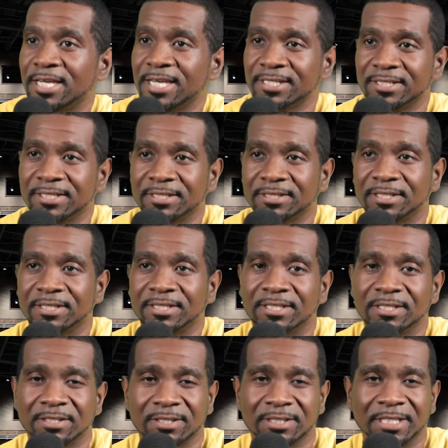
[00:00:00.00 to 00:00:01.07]
It's the
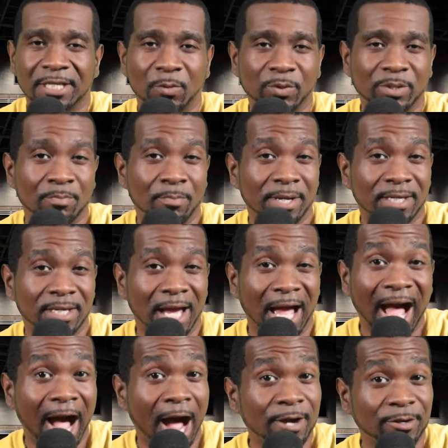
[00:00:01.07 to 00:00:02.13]
decisions that we make
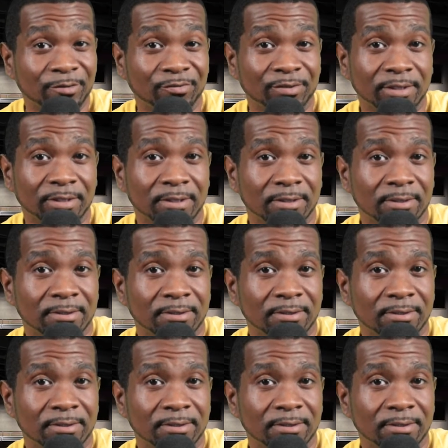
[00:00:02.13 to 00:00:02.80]
out of it.